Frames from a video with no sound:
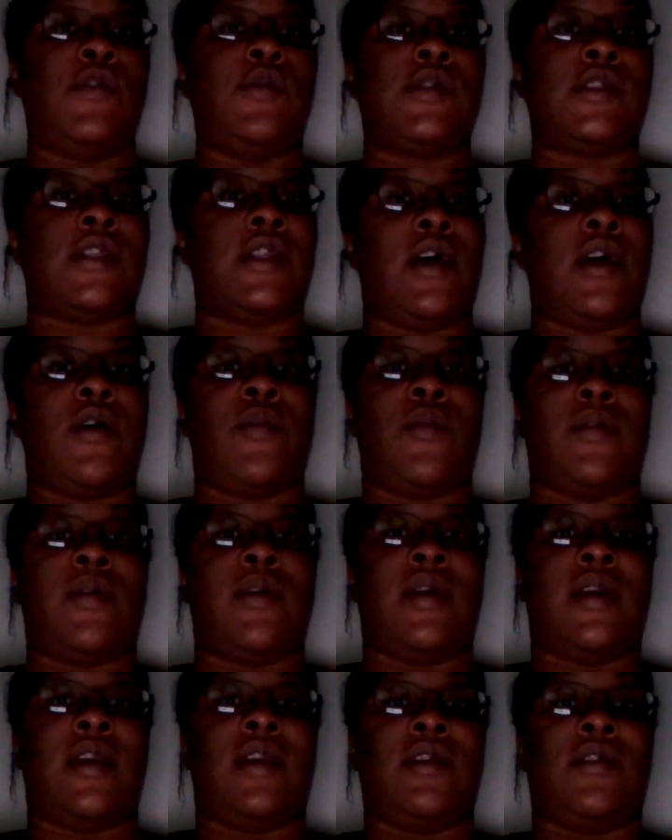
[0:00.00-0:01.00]
slow
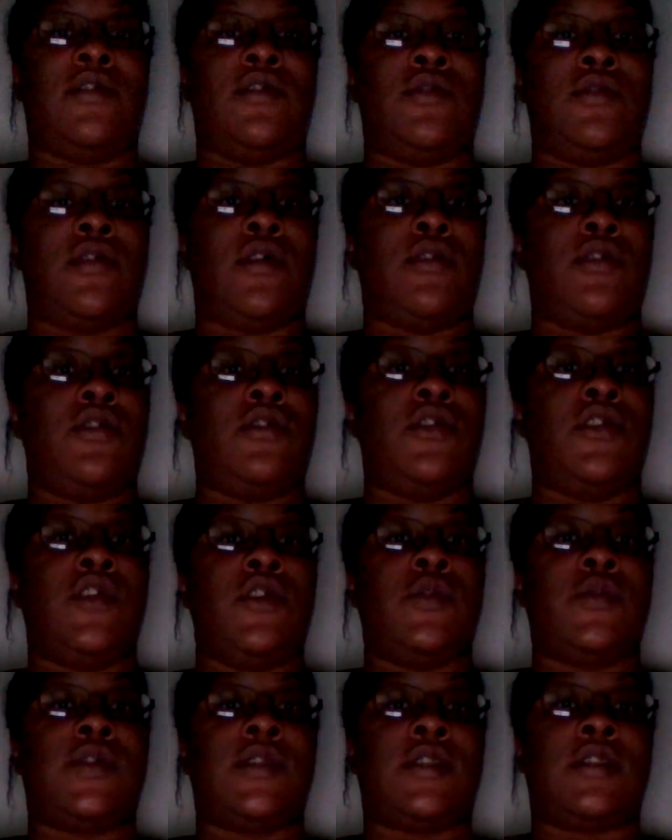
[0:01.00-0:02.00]
and you know you
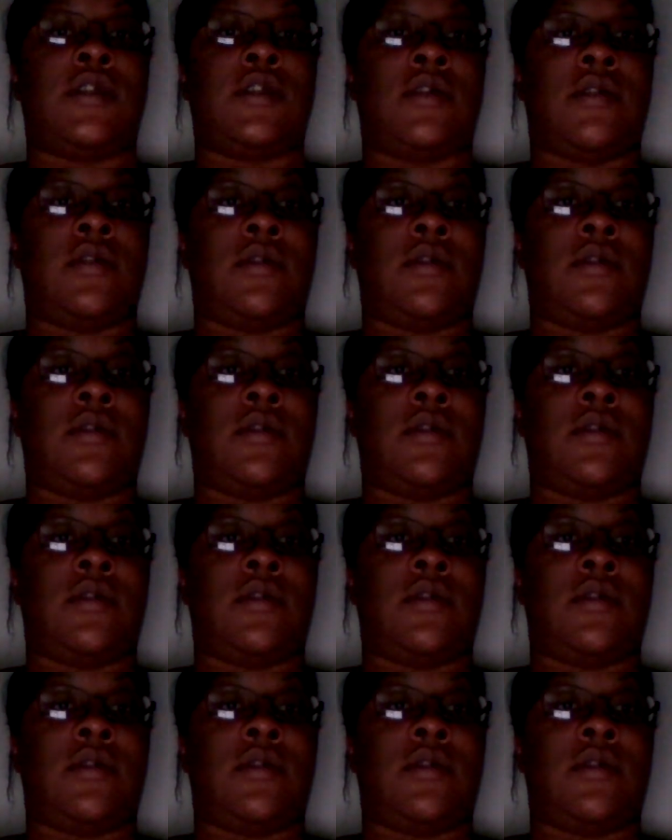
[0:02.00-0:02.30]
used to